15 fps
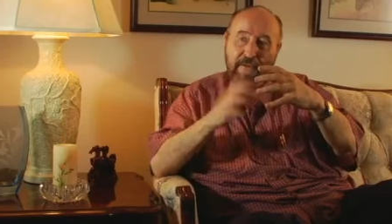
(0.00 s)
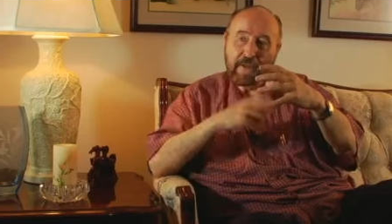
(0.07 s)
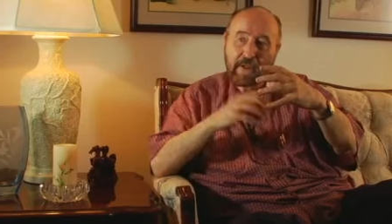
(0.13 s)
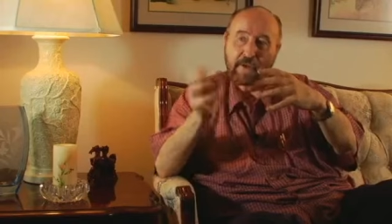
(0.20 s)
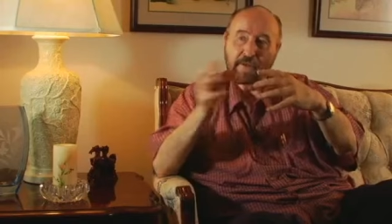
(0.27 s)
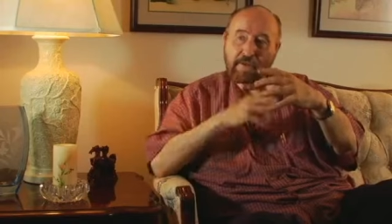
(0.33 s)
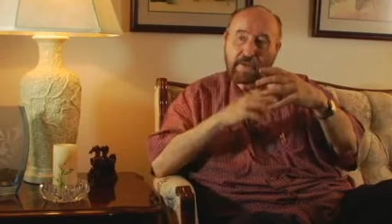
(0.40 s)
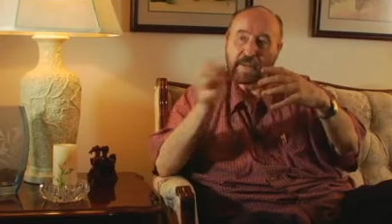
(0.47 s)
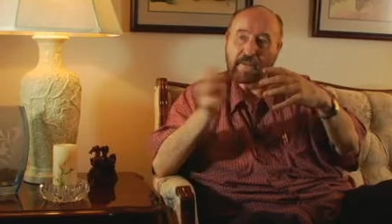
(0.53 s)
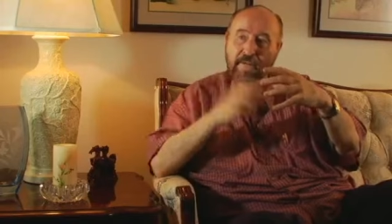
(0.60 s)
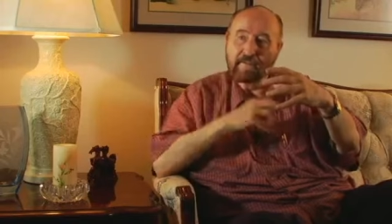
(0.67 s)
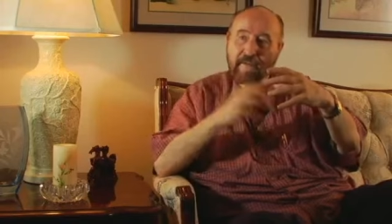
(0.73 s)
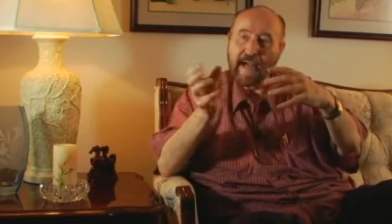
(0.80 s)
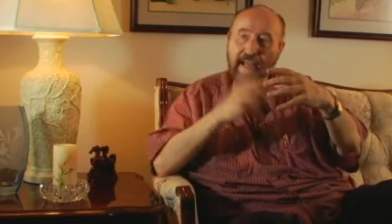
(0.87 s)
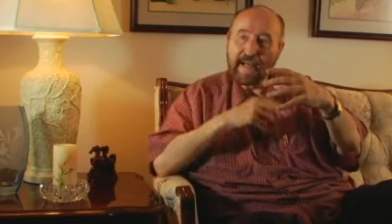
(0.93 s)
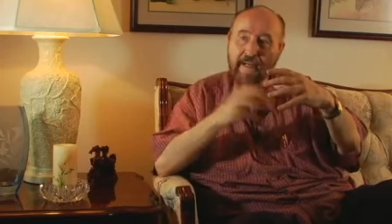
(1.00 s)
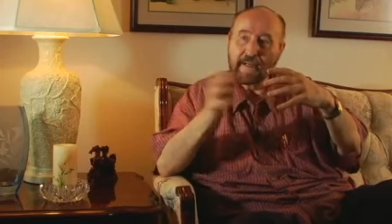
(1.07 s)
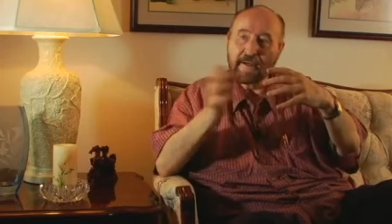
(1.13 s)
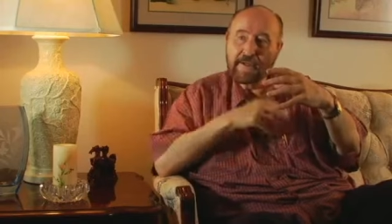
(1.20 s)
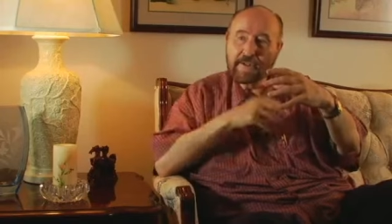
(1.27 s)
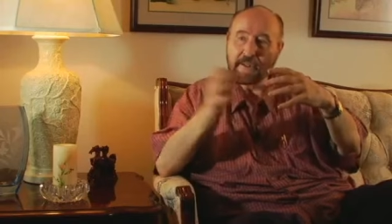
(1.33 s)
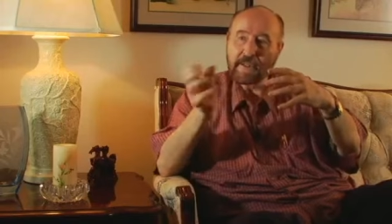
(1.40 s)
it goes into violent
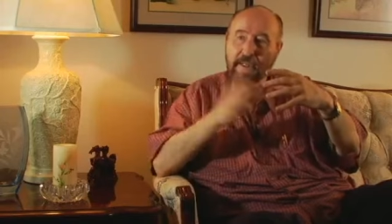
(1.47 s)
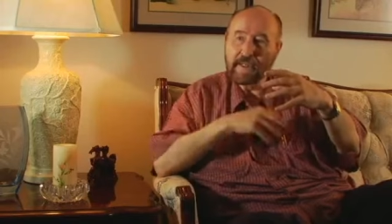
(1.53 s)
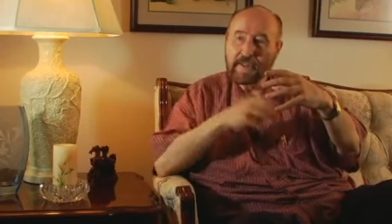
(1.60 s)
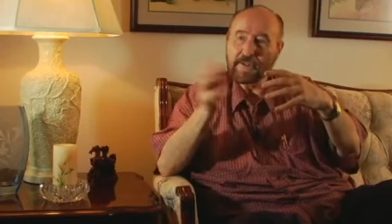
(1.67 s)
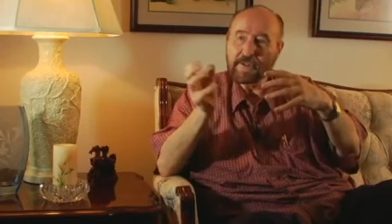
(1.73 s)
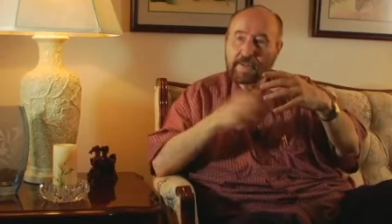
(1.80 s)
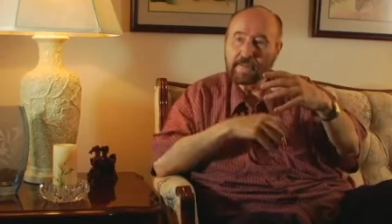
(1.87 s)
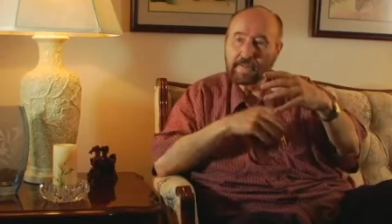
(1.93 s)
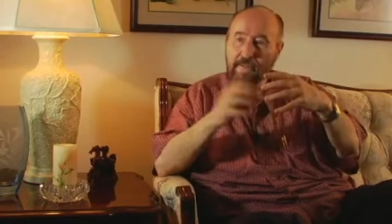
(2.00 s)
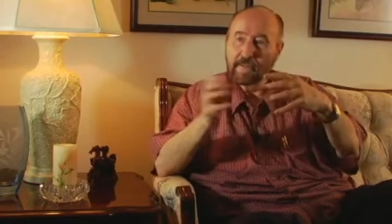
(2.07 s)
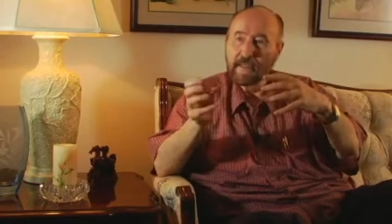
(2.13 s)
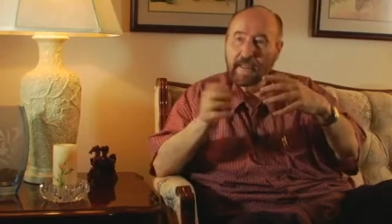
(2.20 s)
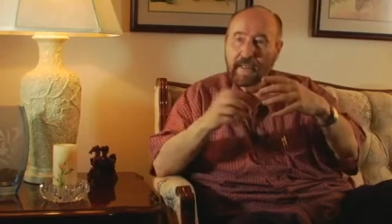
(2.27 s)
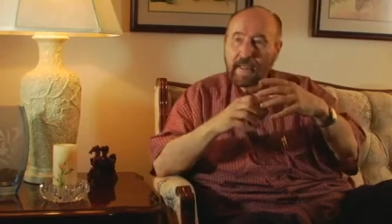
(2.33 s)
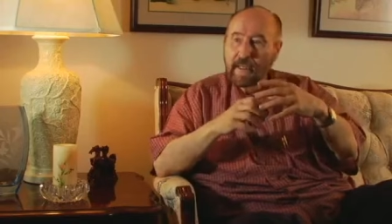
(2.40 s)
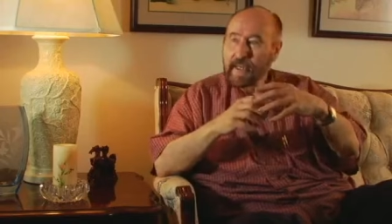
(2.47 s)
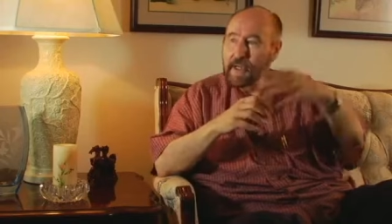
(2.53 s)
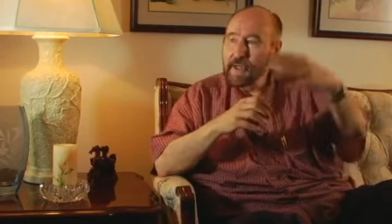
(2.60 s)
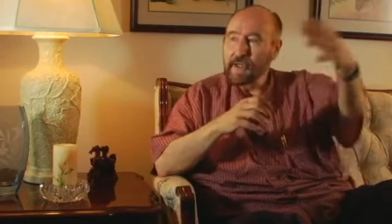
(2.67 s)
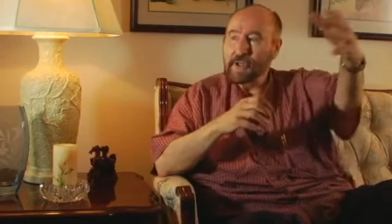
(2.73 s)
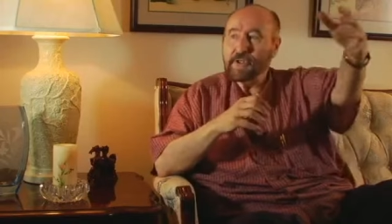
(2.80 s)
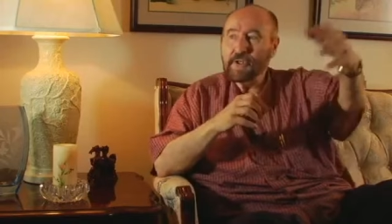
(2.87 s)
oscillation,
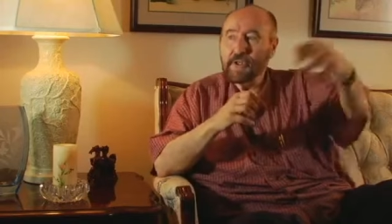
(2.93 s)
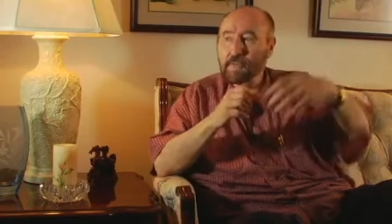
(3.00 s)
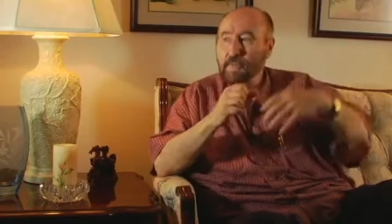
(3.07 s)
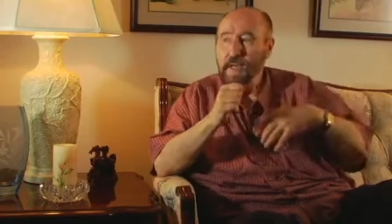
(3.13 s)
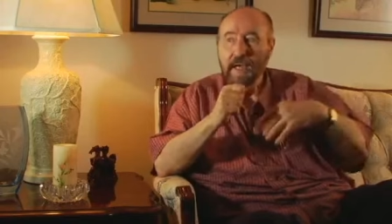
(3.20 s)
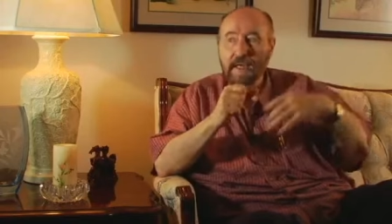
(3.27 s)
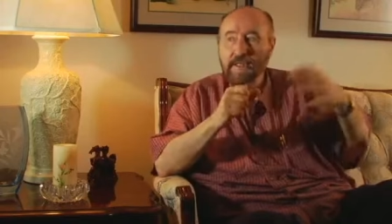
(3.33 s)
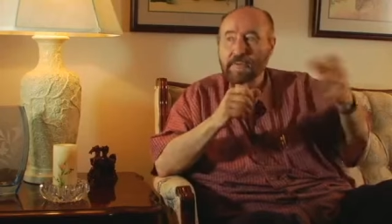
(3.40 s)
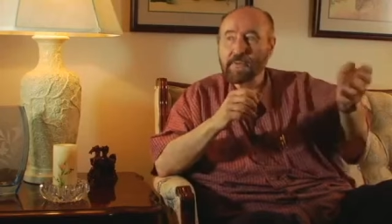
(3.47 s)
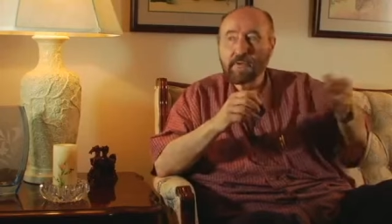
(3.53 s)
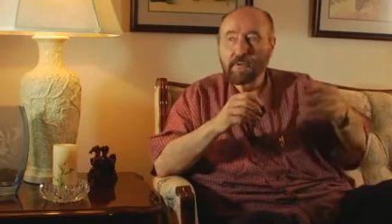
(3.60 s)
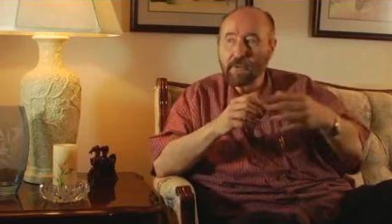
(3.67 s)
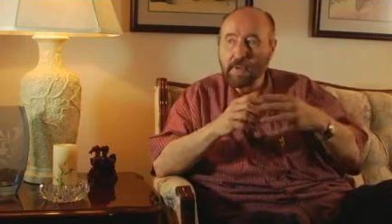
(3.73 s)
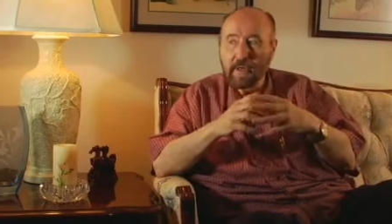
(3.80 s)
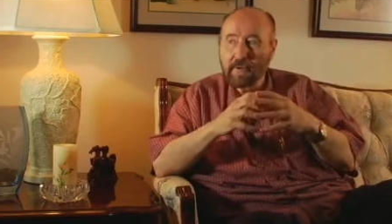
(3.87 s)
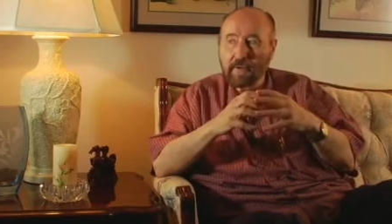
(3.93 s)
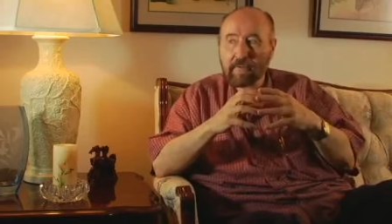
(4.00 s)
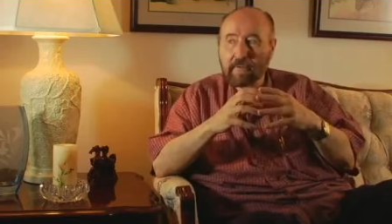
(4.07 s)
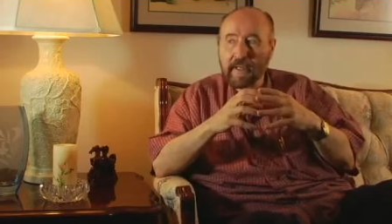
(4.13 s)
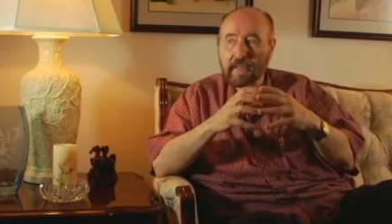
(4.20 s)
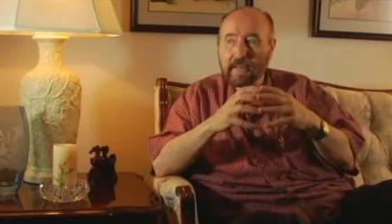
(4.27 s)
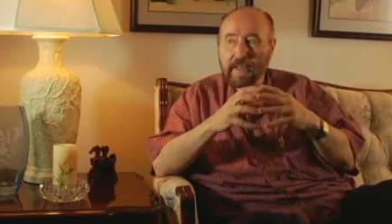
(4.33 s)
it'll disturb lots more water
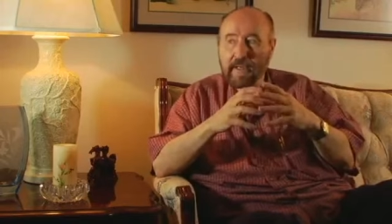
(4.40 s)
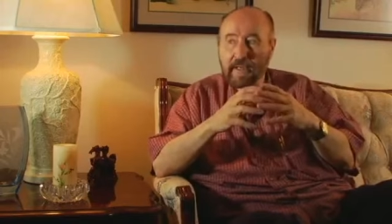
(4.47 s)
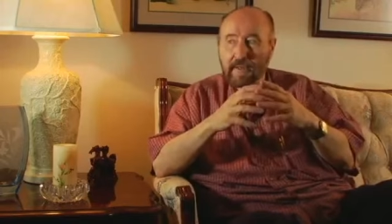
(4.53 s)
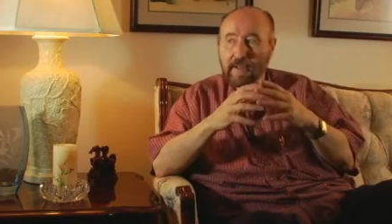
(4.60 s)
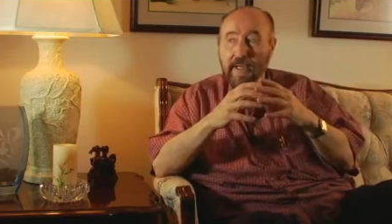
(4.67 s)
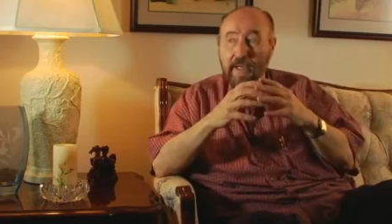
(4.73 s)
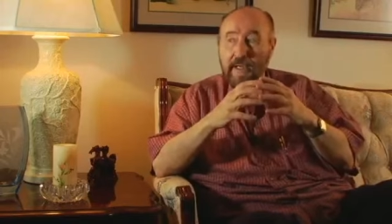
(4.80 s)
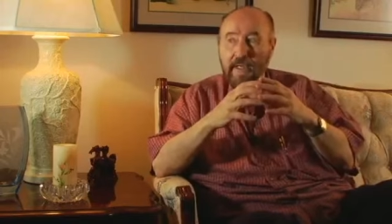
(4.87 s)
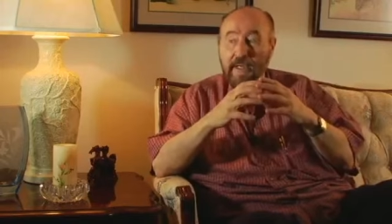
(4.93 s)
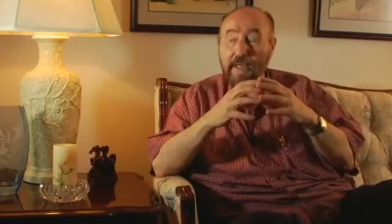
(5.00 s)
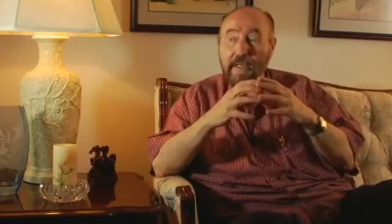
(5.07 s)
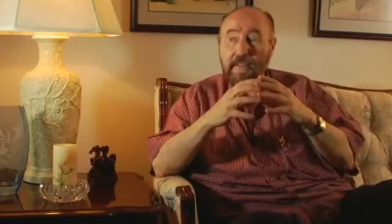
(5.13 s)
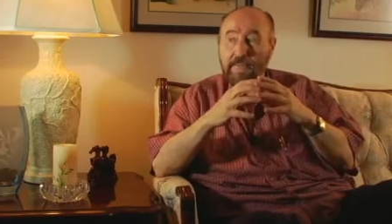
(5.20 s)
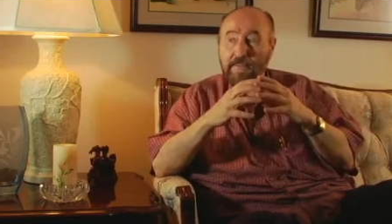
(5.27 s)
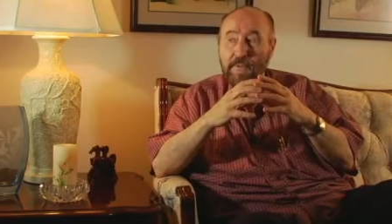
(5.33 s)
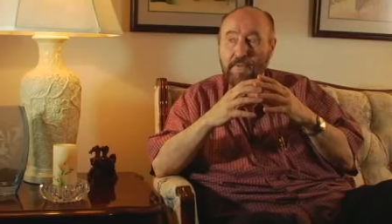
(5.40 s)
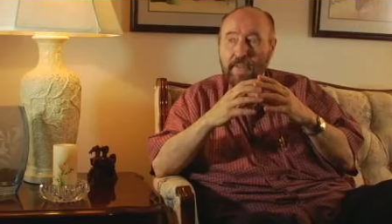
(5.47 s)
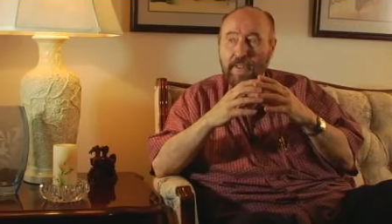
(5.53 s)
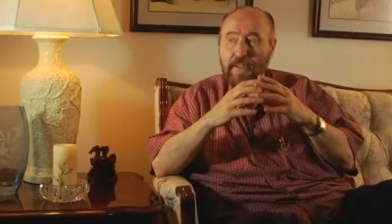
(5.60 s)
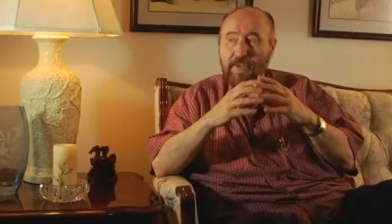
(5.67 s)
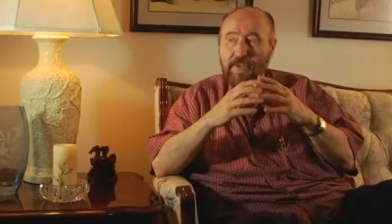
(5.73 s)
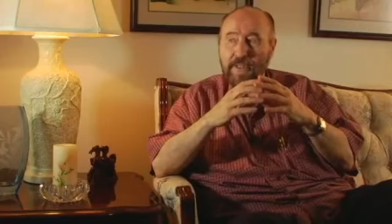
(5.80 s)
around it. It'll collect lots more
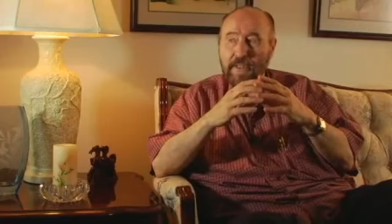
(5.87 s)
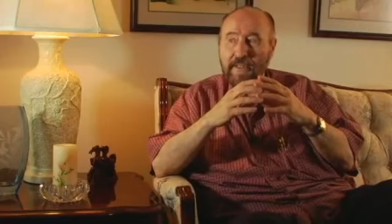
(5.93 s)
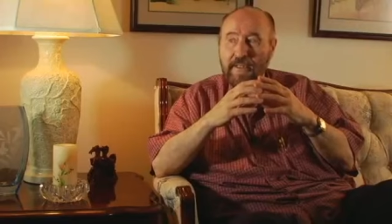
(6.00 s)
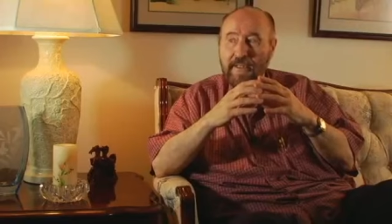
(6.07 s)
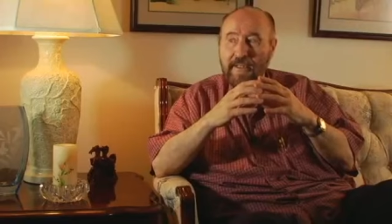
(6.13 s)
energy.